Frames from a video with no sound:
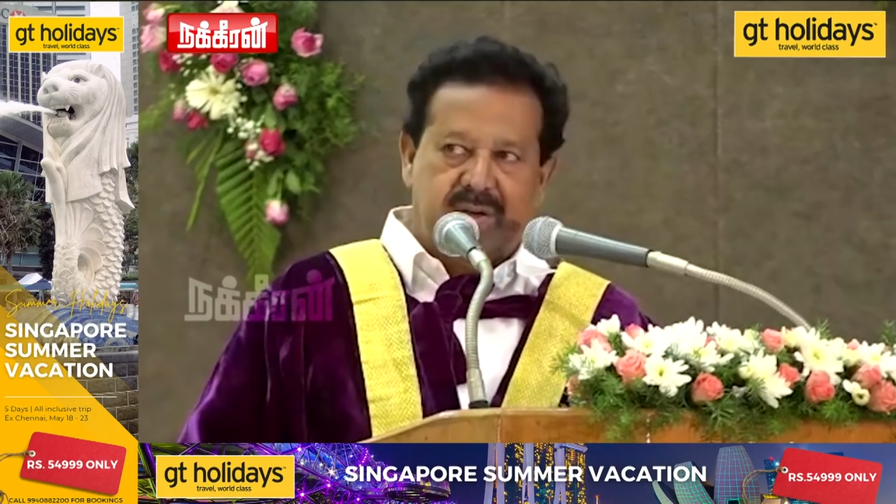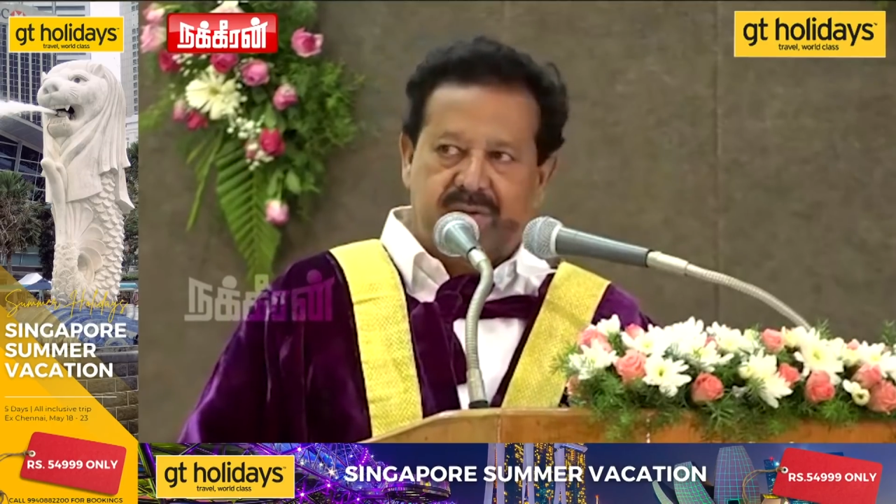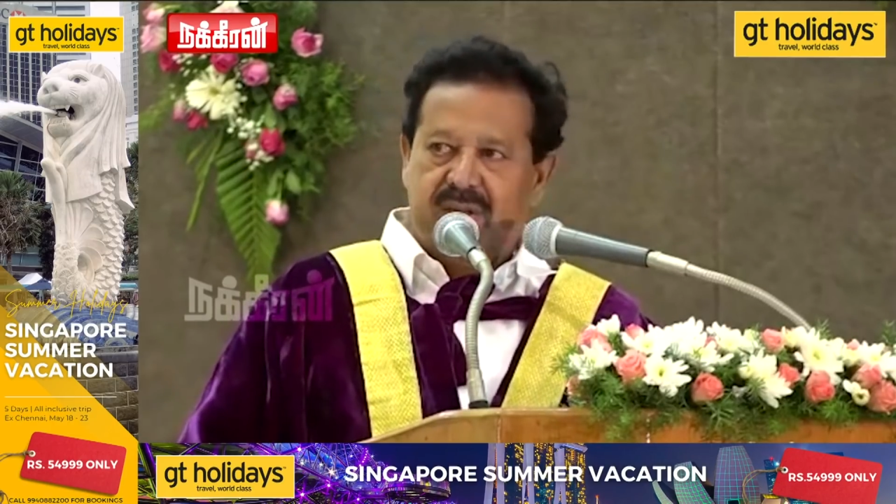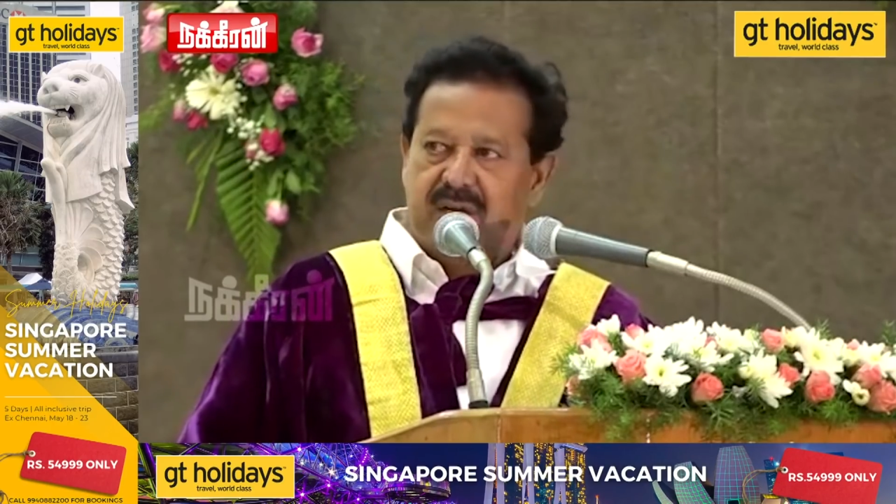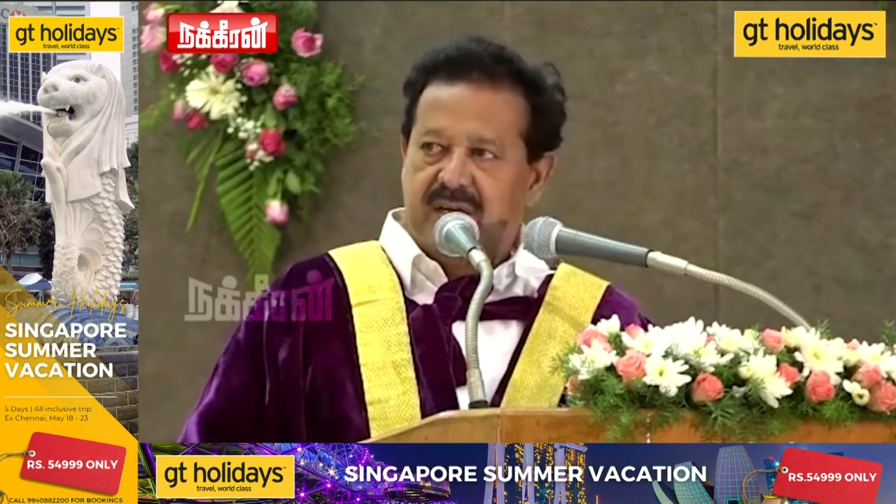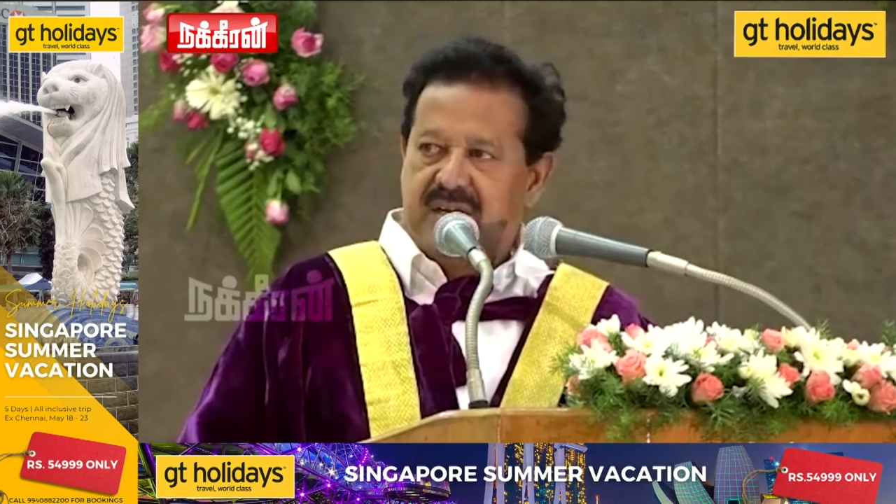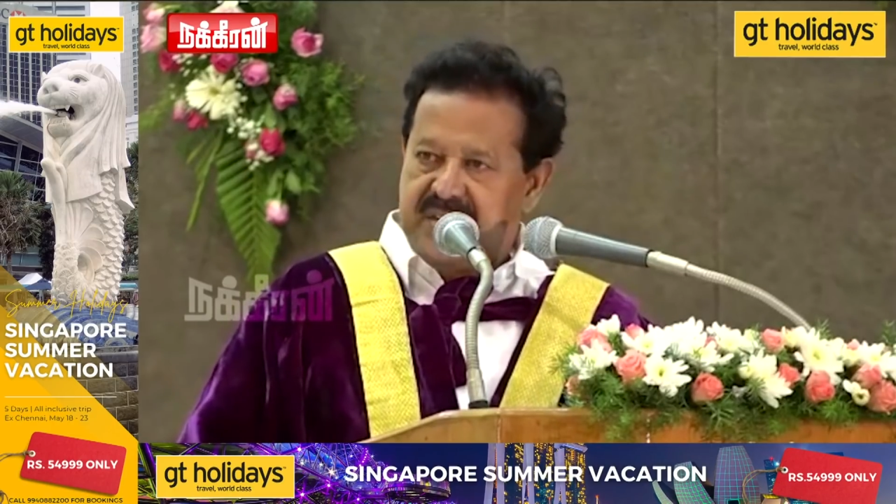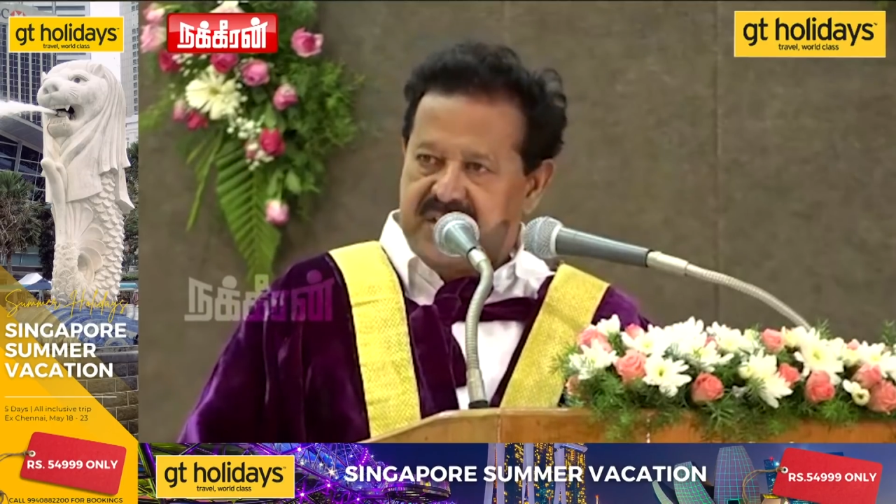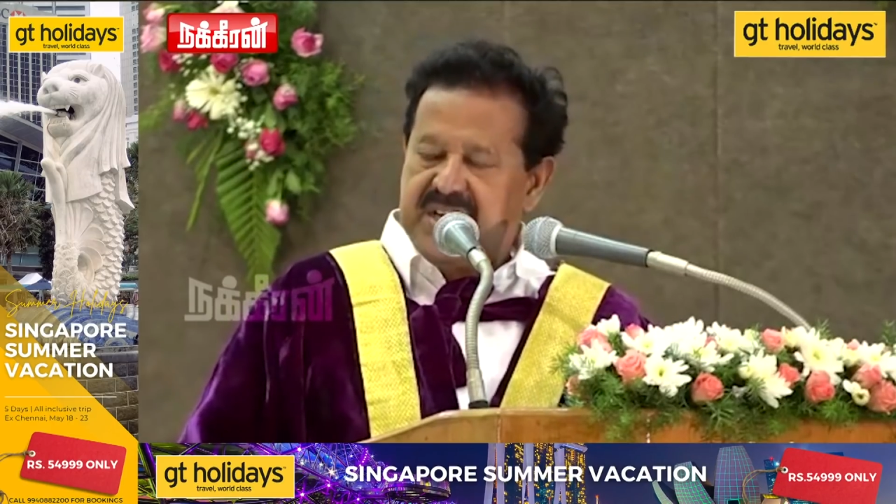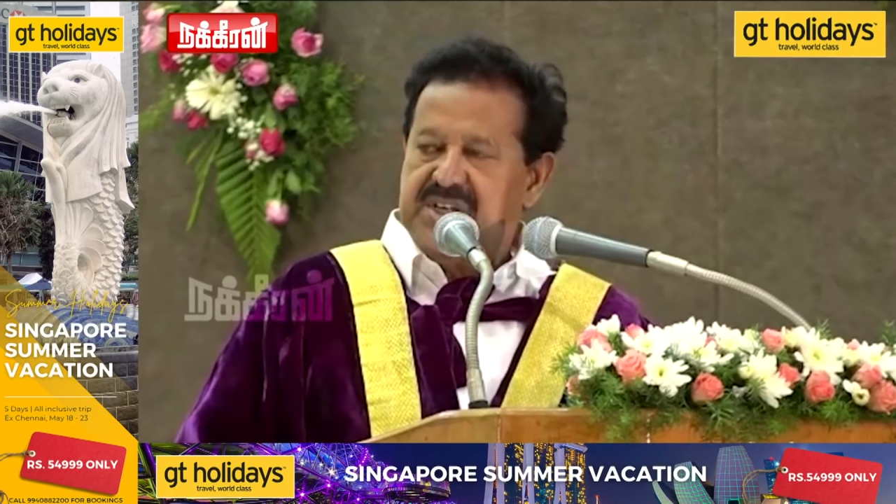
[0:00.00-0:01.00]
in the
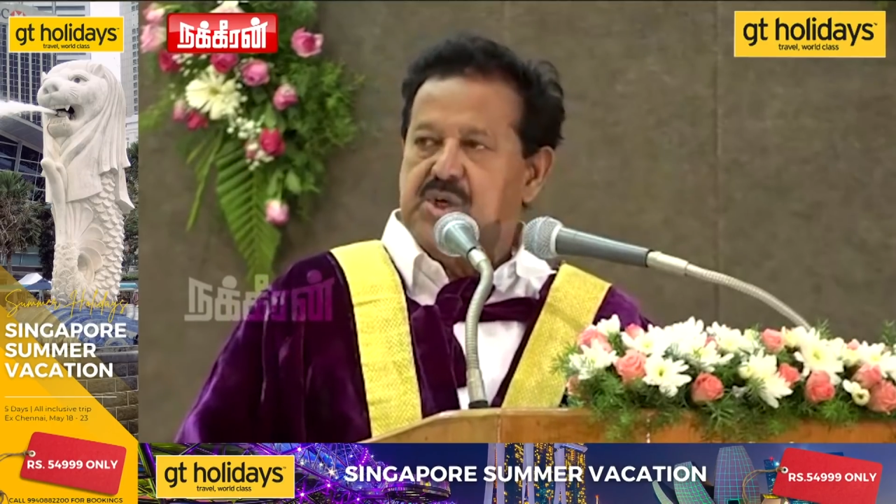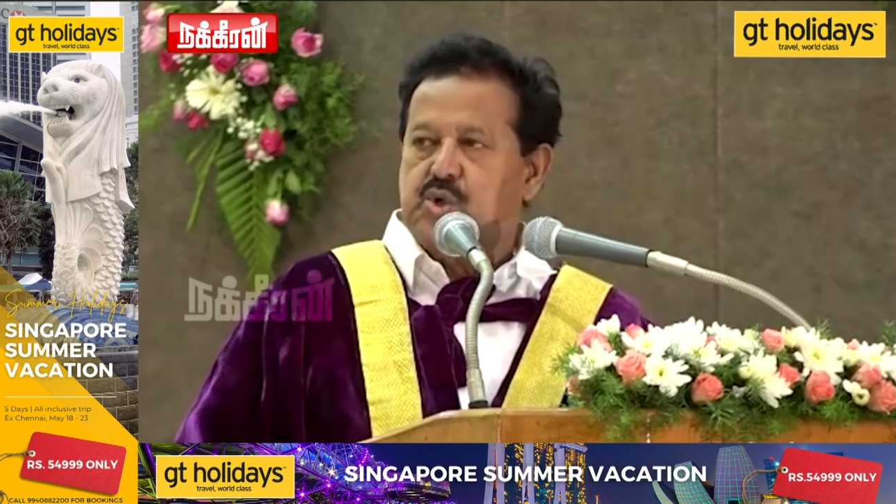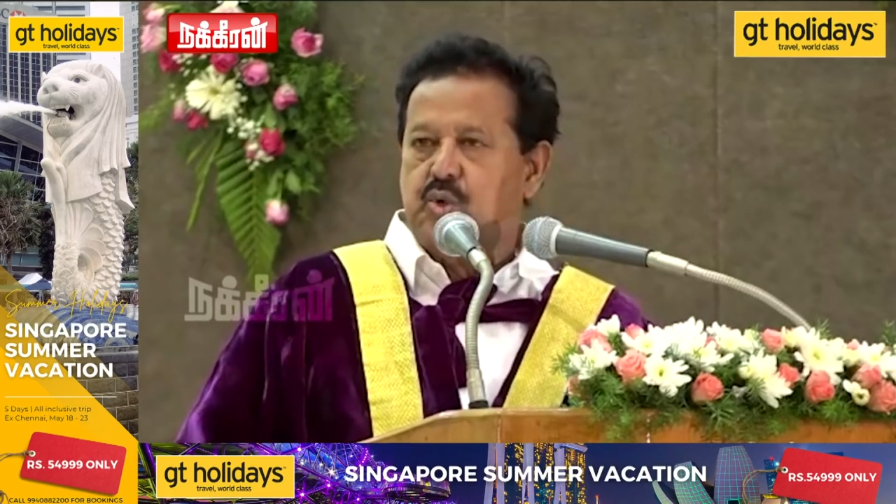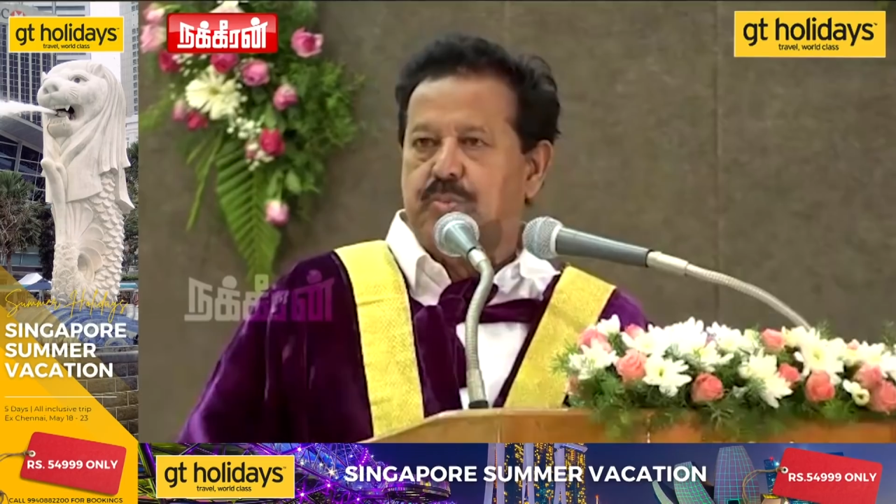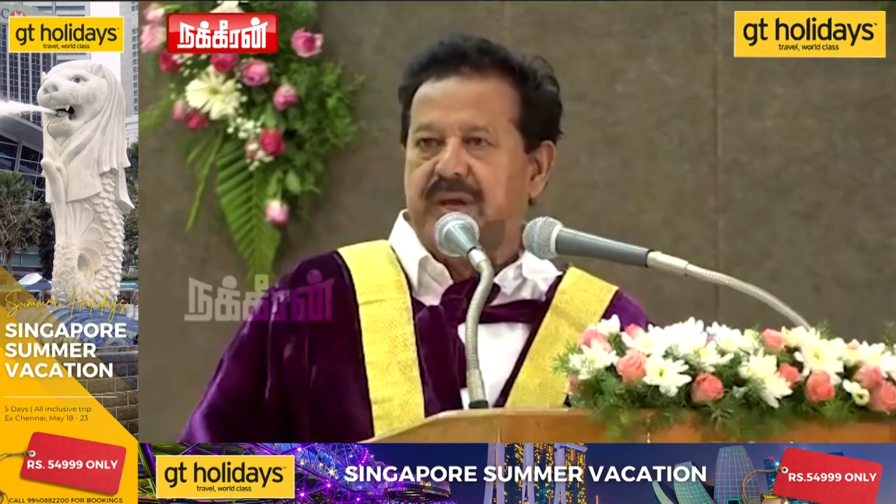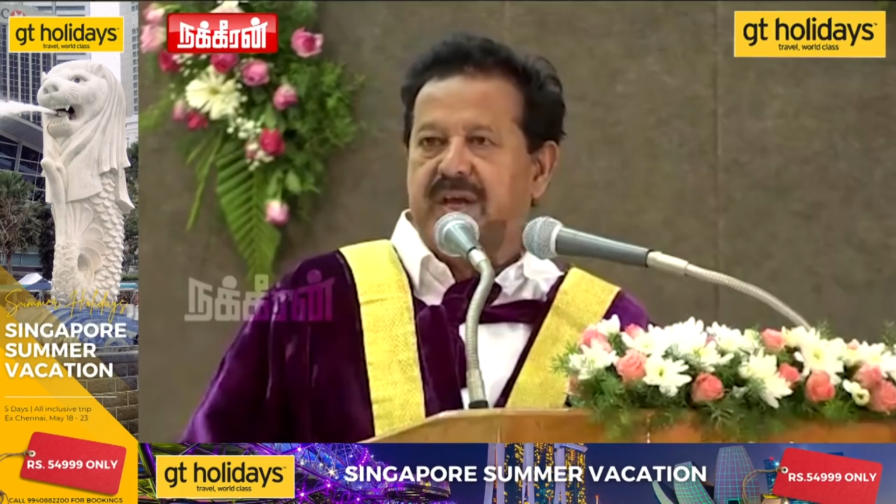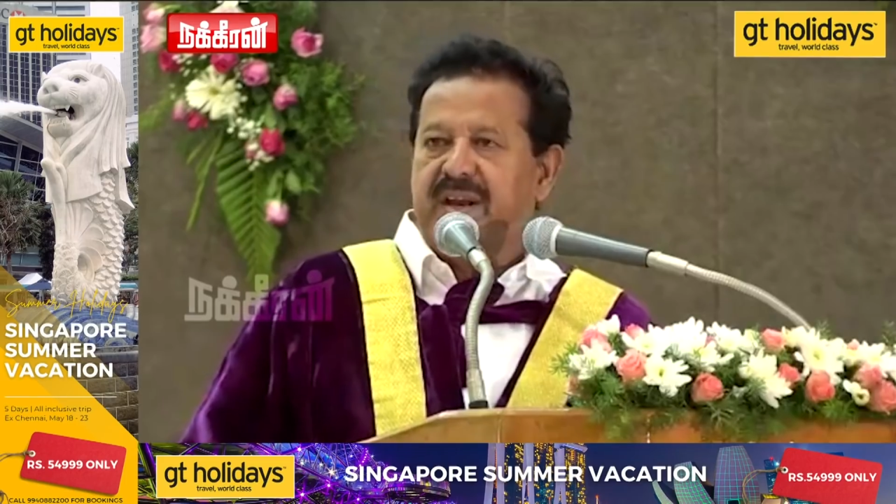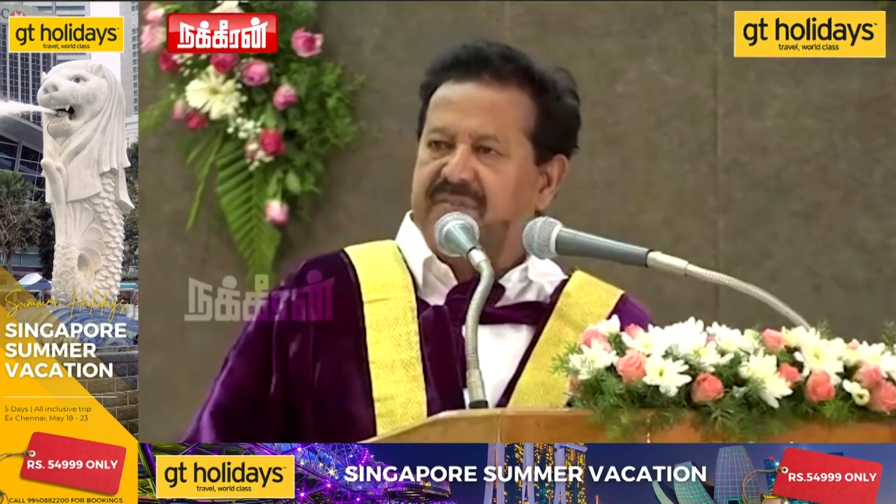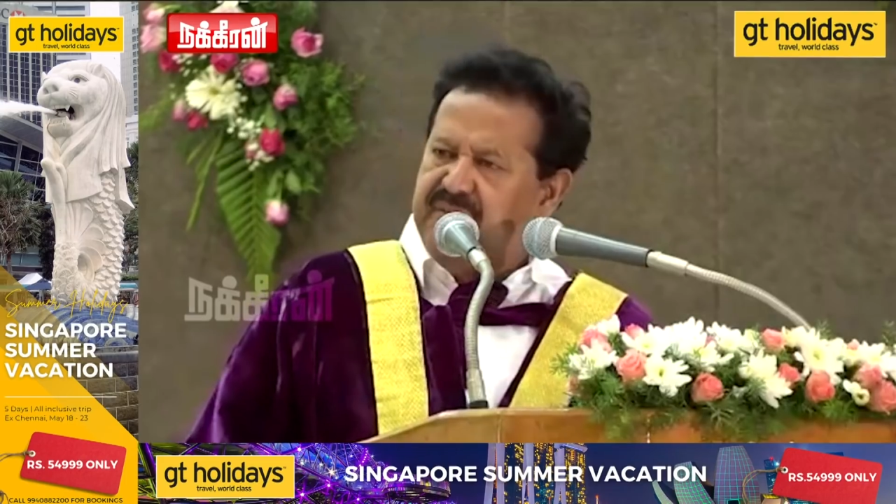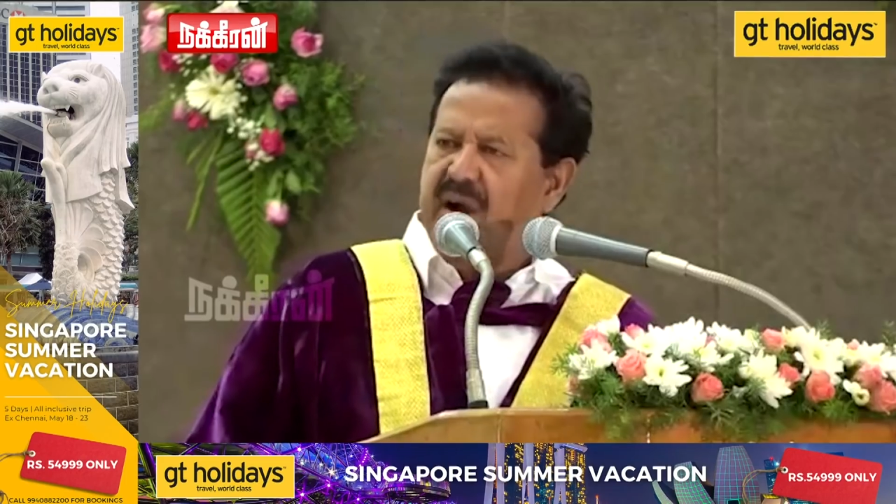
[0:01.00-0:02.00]
education should be
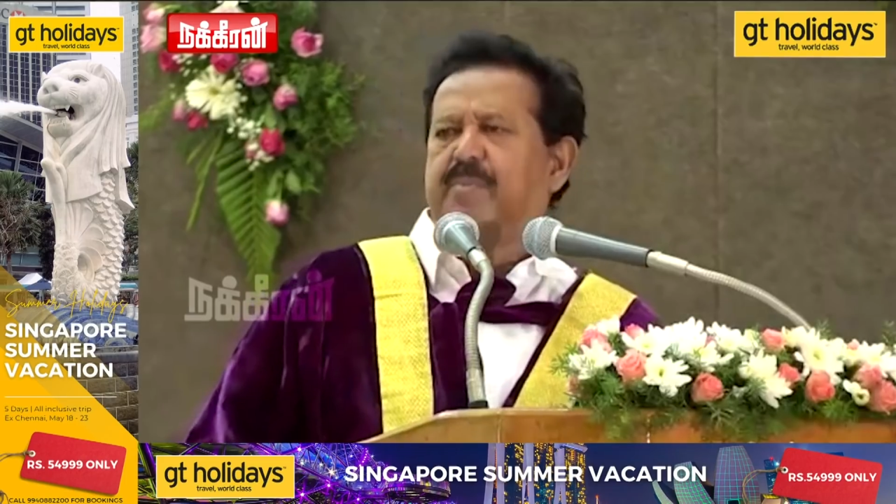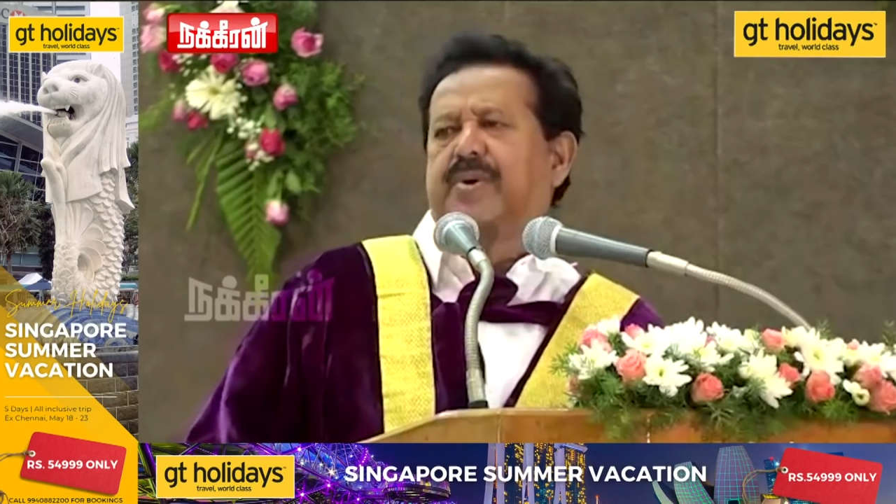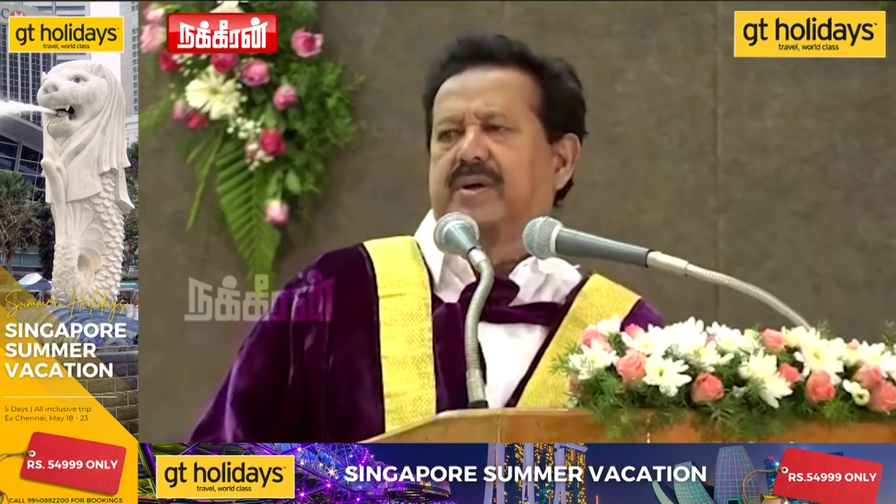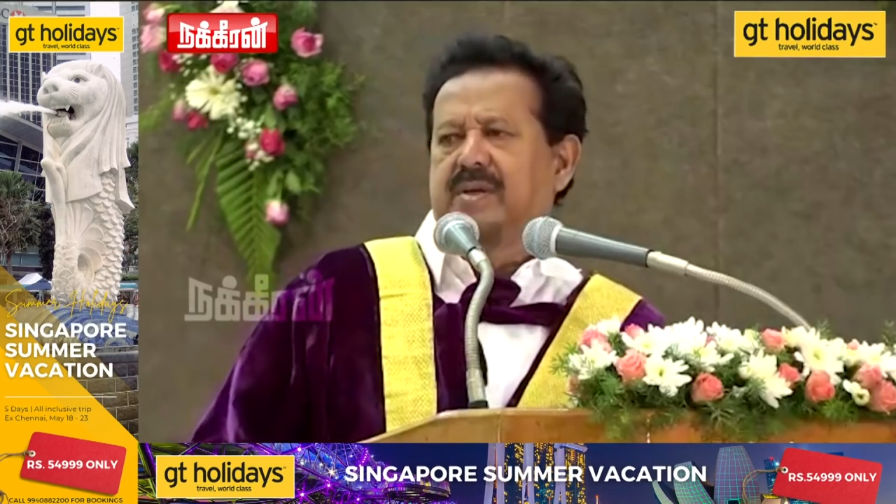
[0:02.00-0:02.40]
reformed.